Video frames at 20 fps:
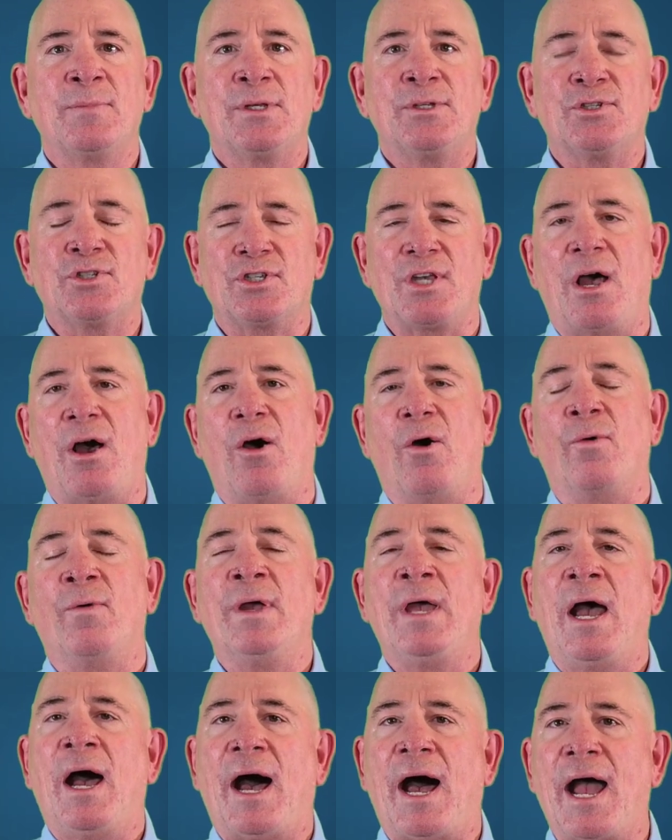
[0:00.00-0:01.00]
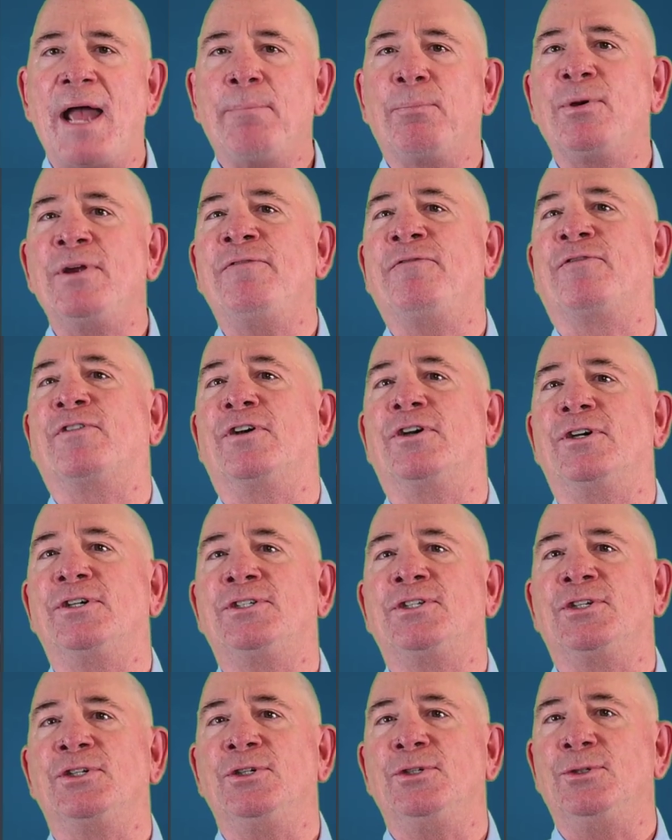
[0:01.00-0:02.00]
So I prefer
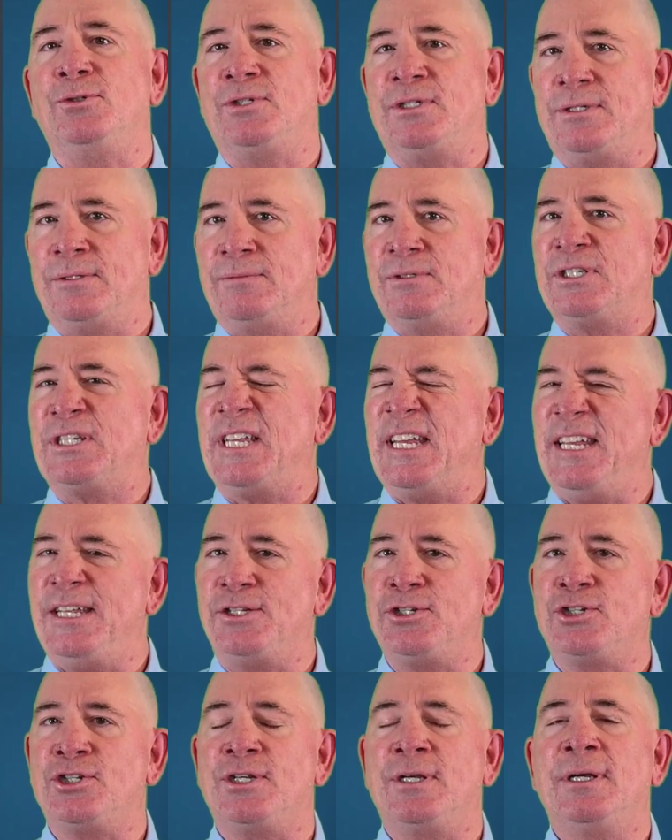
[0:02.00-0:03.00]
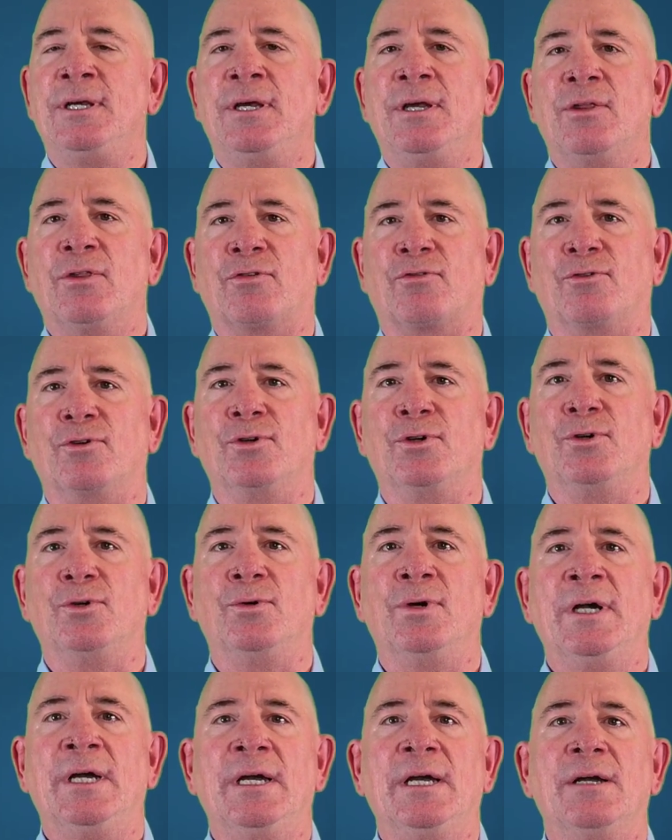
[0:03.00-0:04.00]
to teach
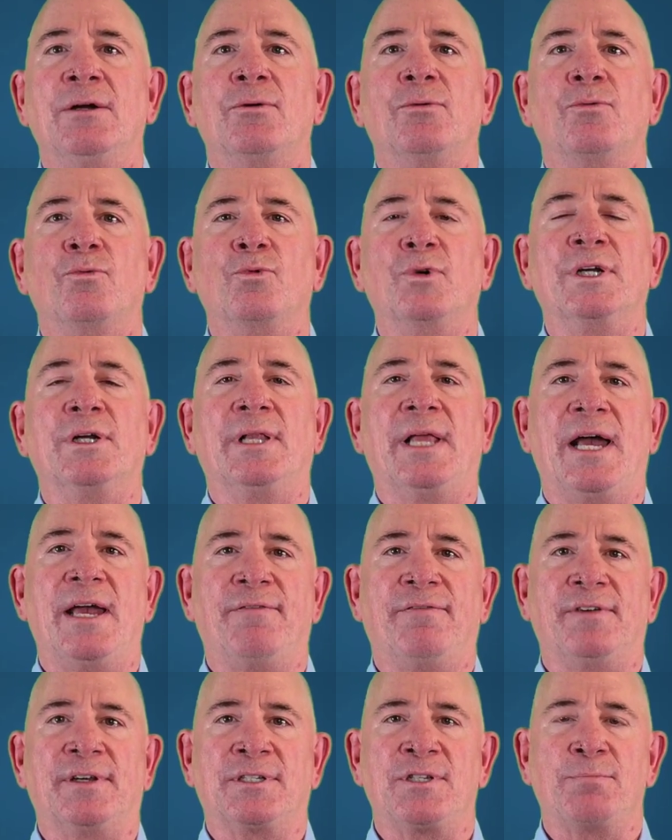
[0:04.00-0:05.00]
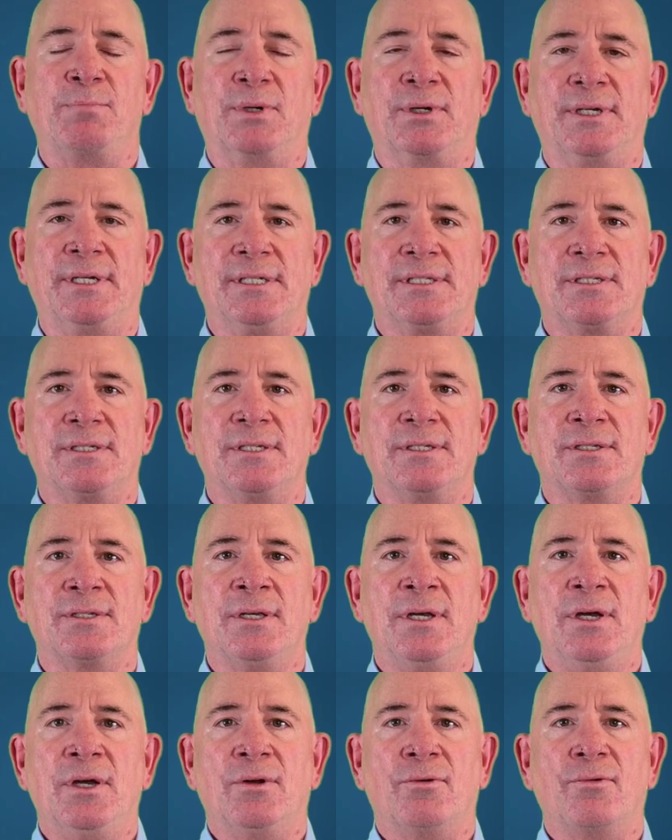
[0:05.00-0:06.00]
through real-life experiences
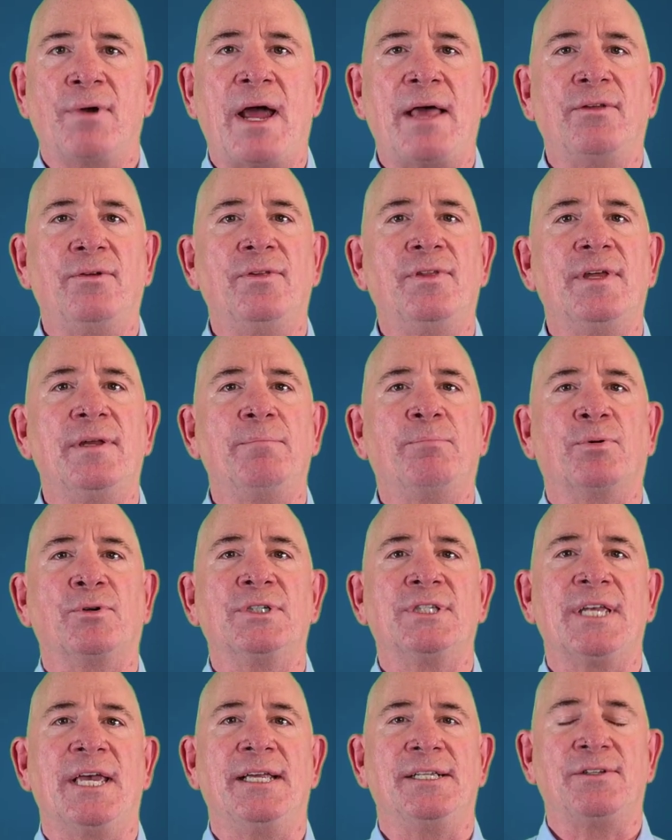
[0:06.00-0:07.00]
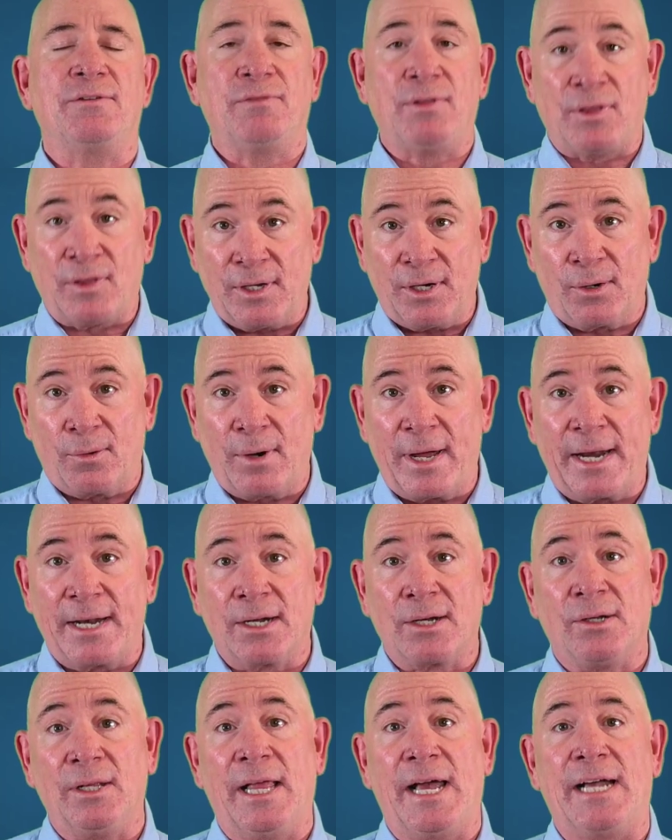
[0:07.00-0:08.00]
rather than present
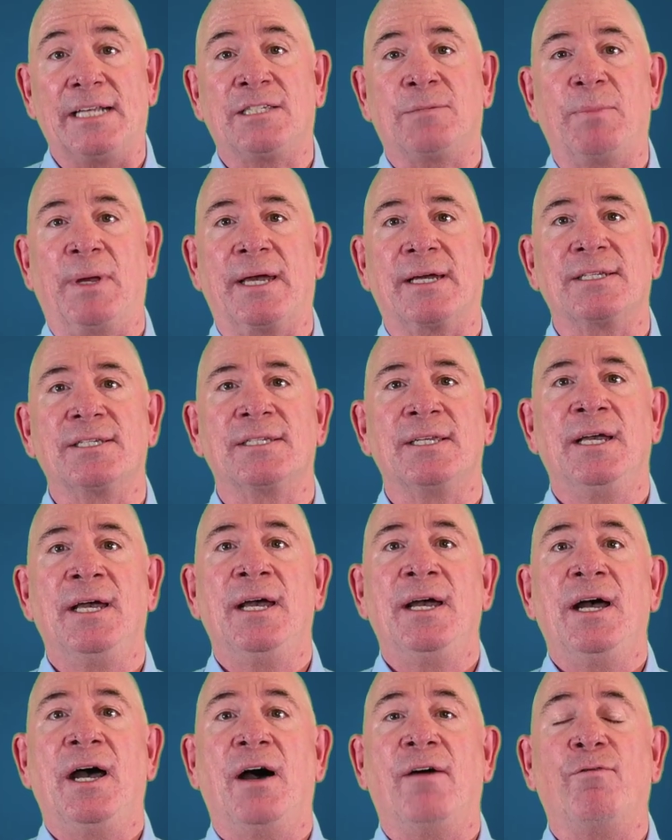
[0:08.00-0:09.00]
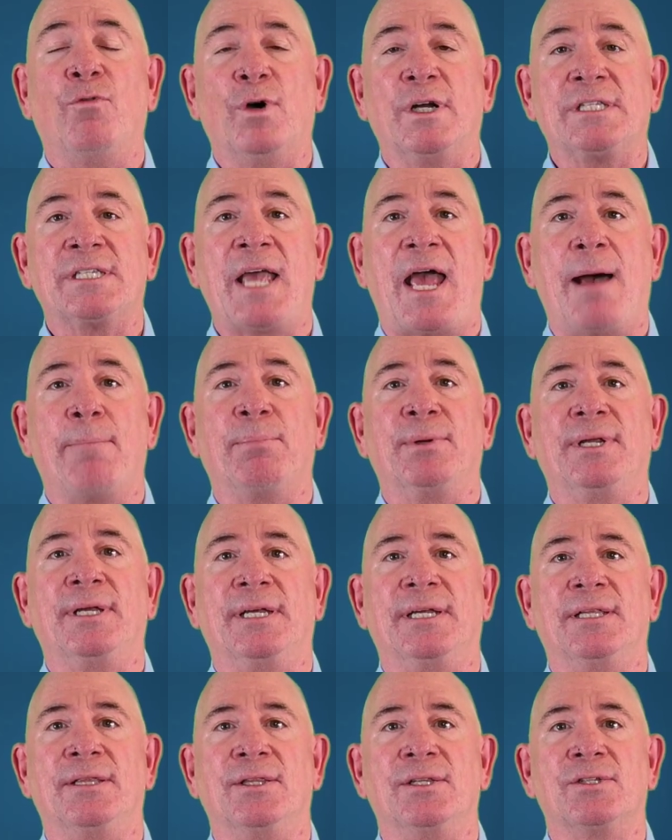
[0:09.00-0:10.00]
theoretical aspects of what's
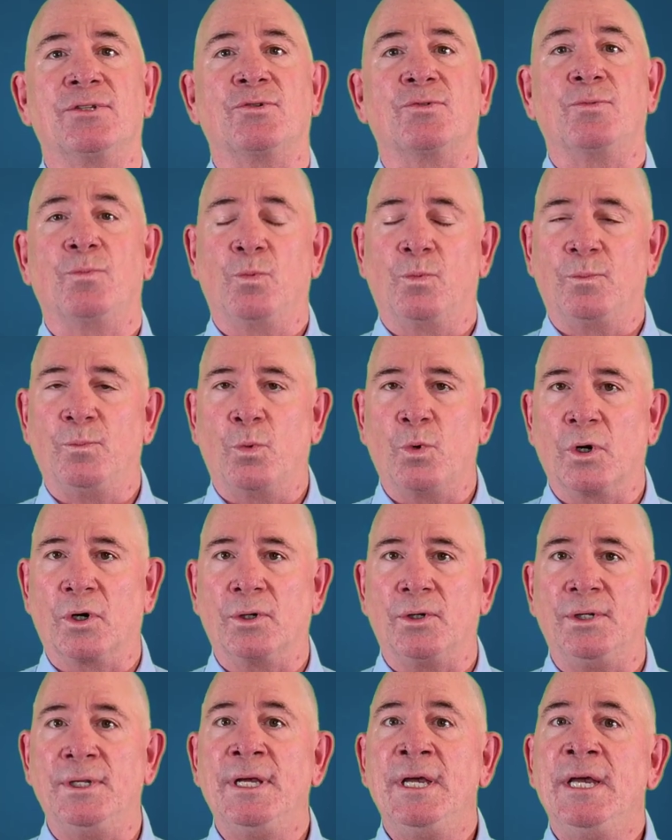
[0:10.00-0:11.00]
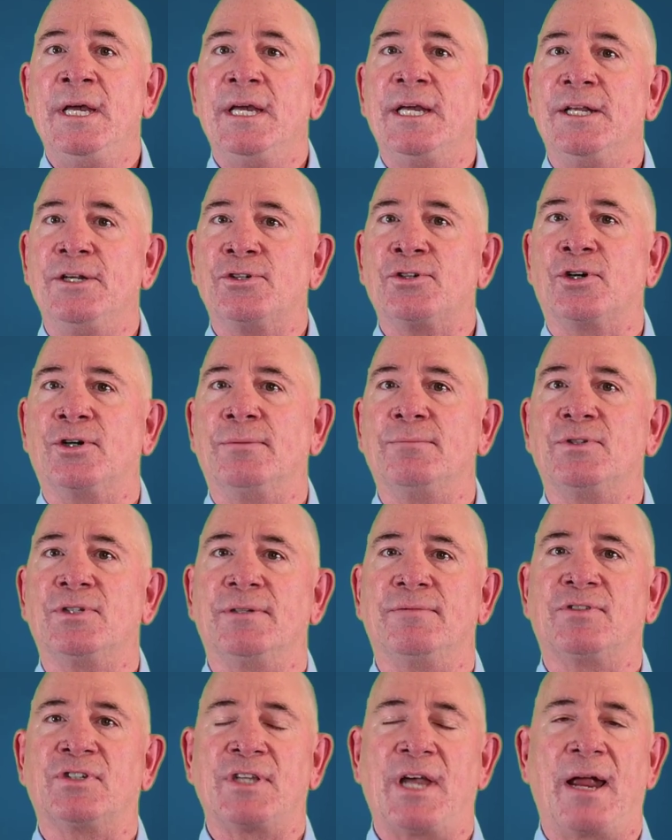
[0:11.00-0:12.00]
happening in this world in terms
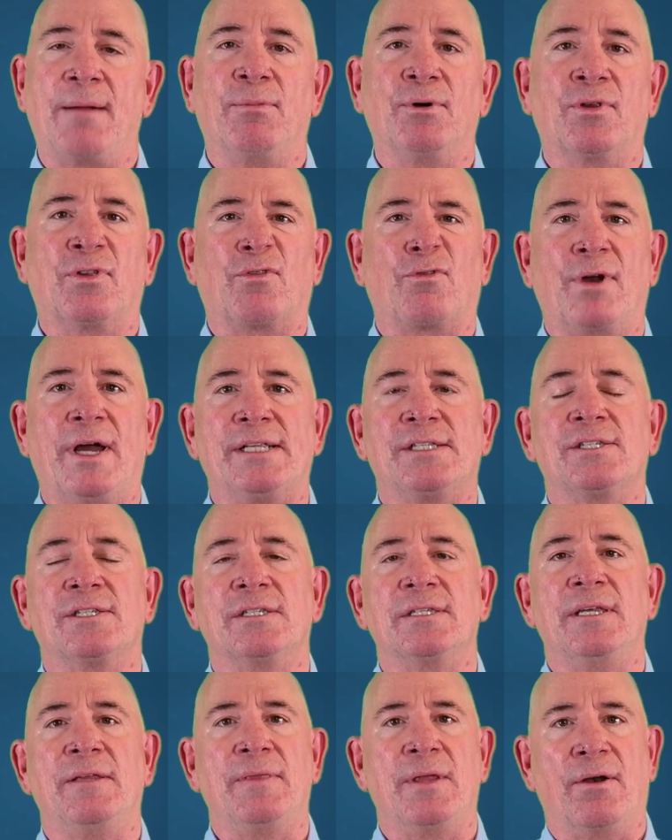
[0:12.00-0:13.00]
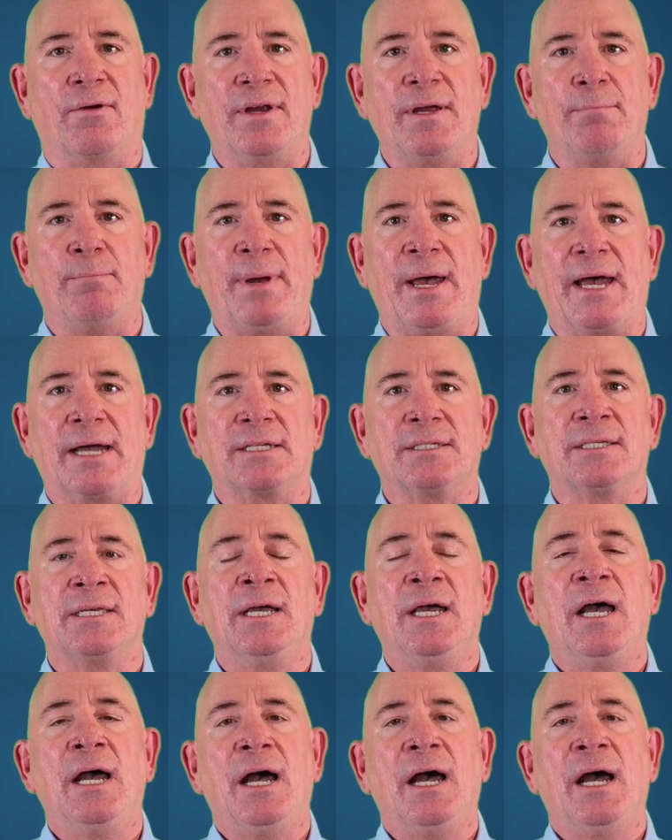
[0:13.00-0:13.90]
of cyber threats and their impacts.